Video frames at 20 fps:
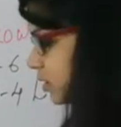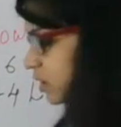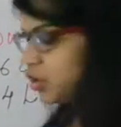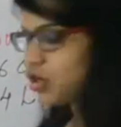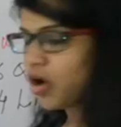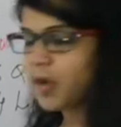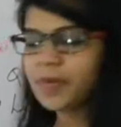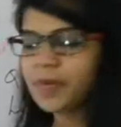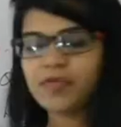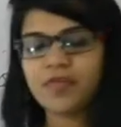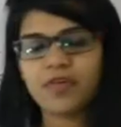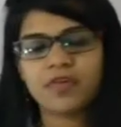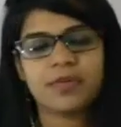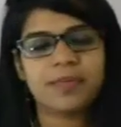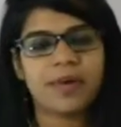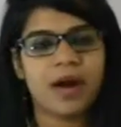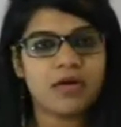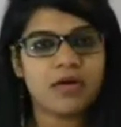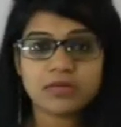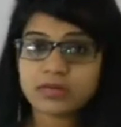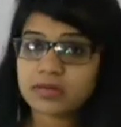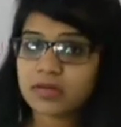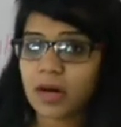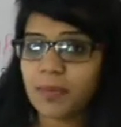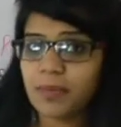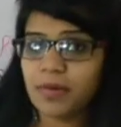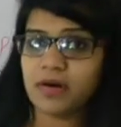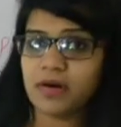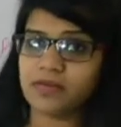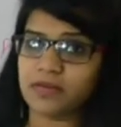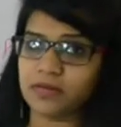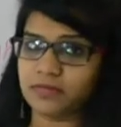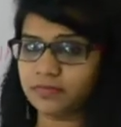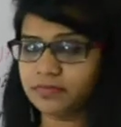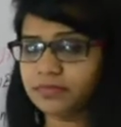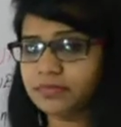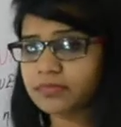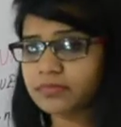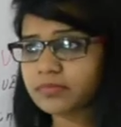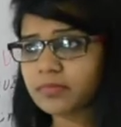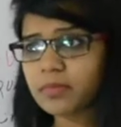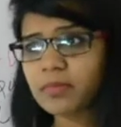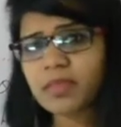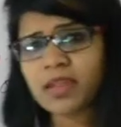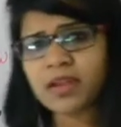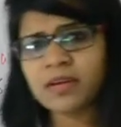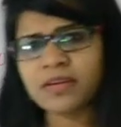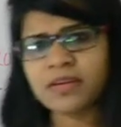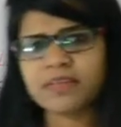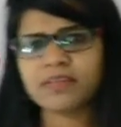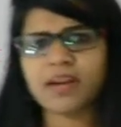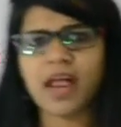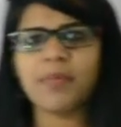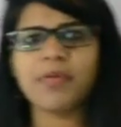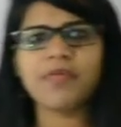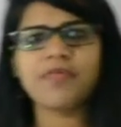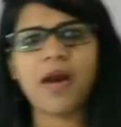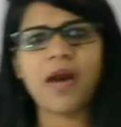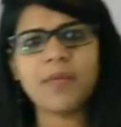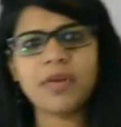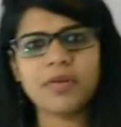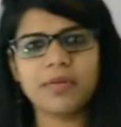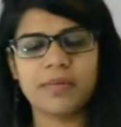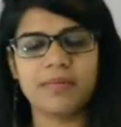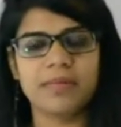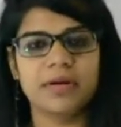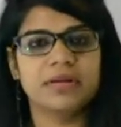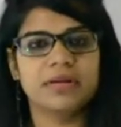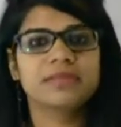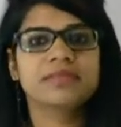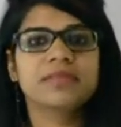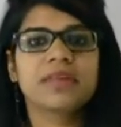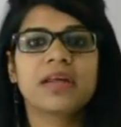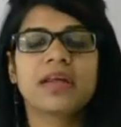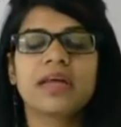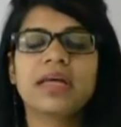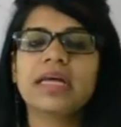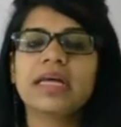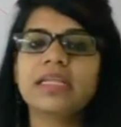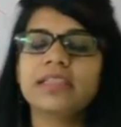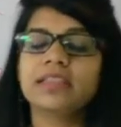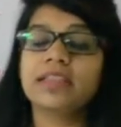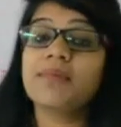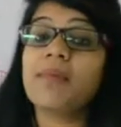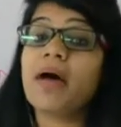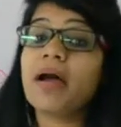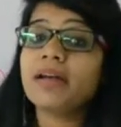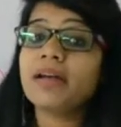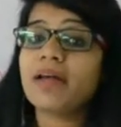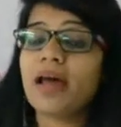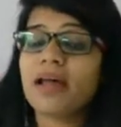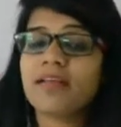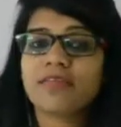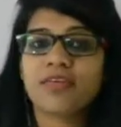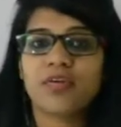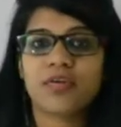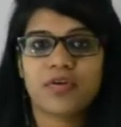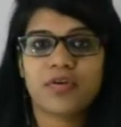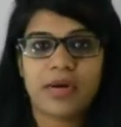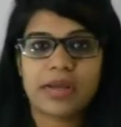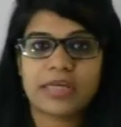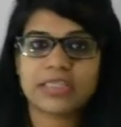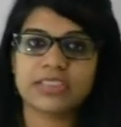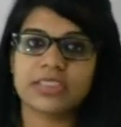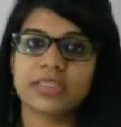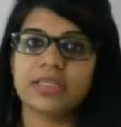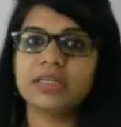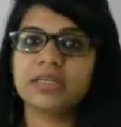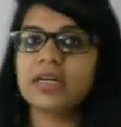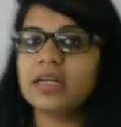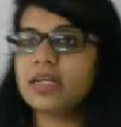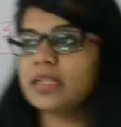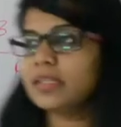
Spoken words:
the topic was about a person. Describe a family member. They might ask you a question